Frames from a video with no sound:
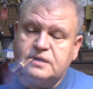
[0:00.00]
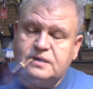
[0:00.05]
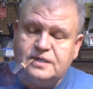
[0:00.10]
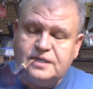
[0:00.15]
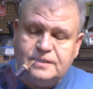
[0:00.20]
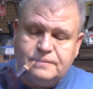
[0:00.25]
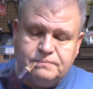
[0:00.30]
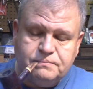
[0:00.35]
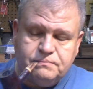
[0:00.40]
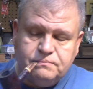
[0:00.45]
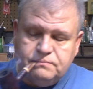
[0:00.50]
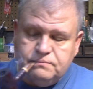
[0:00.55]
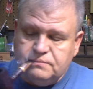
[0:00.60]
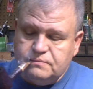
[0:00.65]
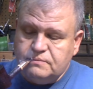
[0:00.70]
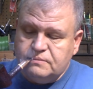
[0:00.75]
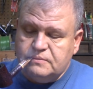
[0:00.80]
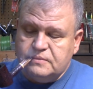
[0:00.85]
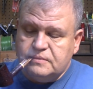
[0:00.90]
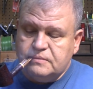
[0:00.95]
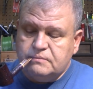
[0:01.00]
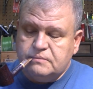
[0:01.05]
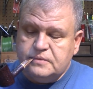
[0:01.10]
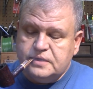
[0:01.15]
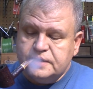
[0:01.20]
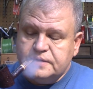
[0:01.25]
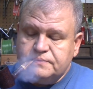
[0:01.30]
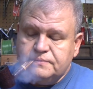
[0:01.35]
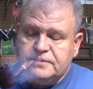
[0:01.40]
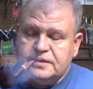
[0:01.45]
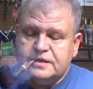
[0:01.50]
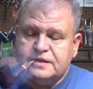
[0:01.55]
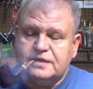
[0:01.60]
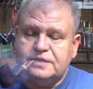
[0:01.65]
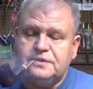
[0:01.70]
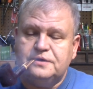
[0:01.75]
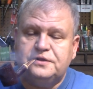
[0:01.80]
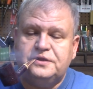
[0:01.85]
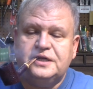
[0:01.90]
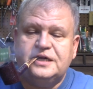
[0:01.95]

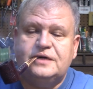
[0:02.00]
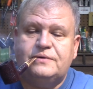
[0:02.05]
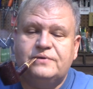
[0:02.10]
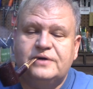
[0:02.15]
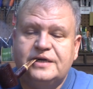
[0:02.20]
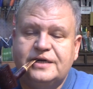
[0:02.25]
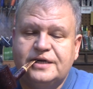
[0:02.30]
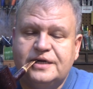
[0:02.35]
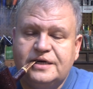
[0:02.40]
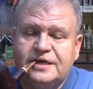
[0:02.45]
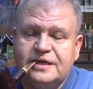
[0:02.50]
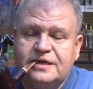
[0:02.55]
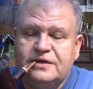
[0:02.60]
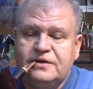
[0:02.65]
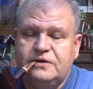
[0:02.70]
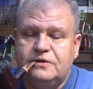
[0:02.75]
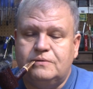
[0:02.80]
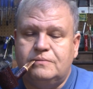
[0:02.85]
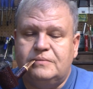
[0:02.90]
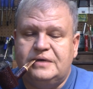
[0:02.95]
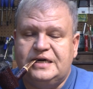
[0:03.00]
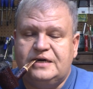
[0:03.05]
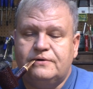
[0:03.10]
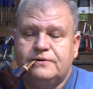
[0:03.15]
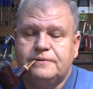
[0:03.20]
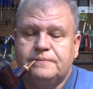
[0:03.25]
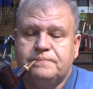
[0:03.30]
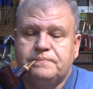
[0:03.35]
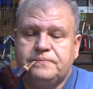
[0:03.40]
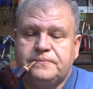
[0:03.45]
Another thing I wanted to tell you about,